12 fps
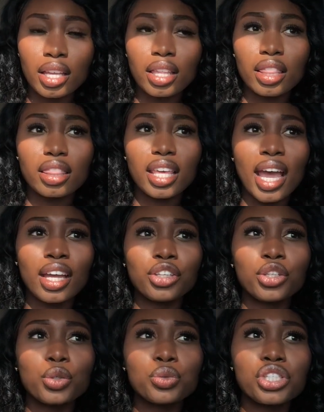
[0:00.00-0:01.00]
that
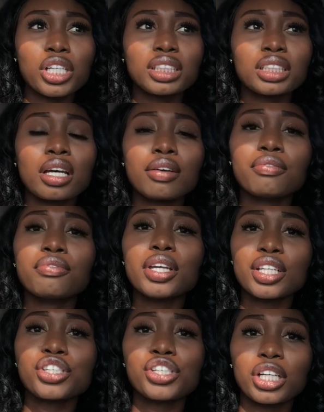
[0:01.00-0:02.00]
you just
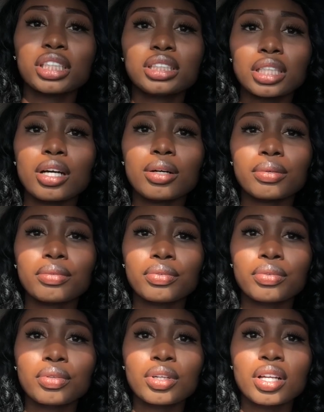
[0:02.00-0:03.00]
convince yourself
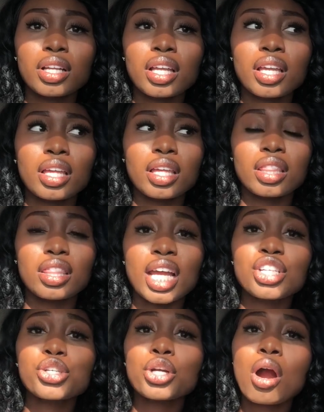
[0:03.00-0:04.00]

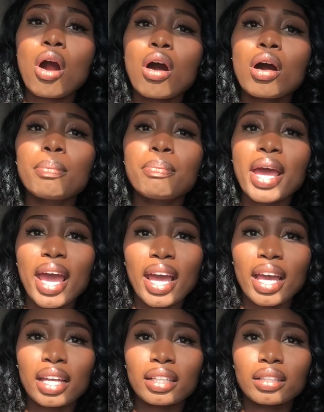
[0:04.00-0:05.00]
that you're all
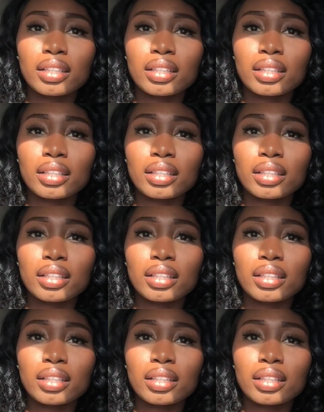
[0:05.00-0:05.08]
bad,